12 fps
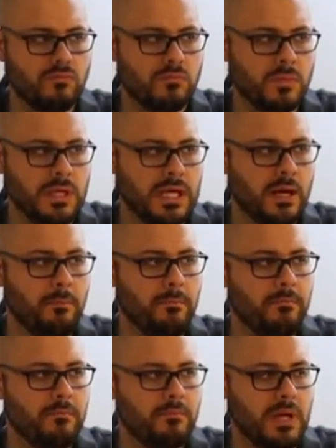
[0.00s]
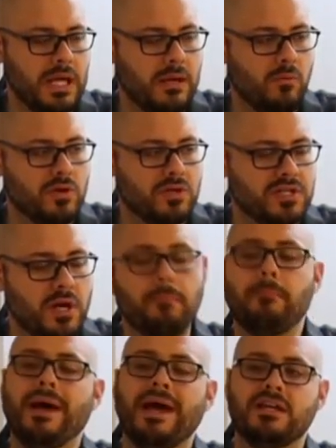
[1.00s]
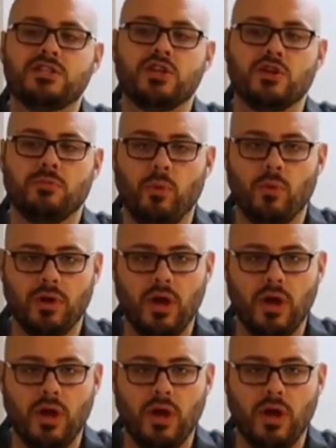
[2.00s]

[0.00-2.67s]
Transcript: he, ab- he was abased to the point